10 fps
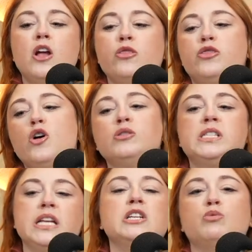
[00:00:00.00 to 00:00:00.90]
those
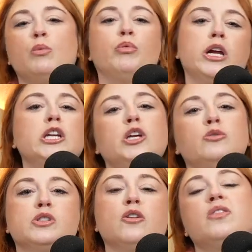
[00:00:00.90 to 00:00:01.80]
cities will bring you
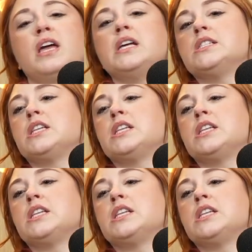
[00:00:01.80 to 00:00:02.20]
certain things.